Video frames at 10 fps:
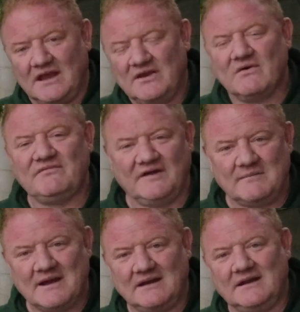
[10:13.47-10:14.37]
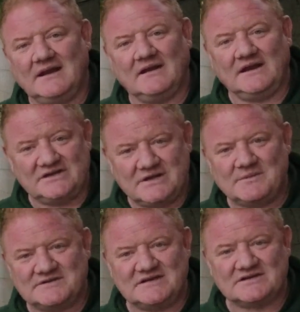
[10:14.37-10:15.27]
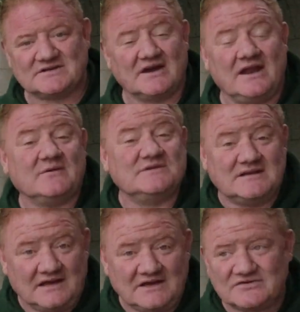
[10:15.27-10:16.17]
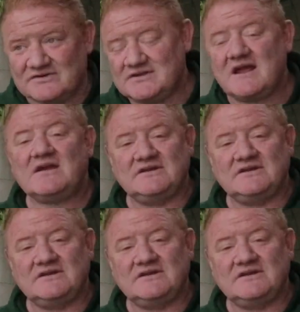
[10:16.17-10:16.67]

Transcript: The young female in a chimpanzee society comes into estrus,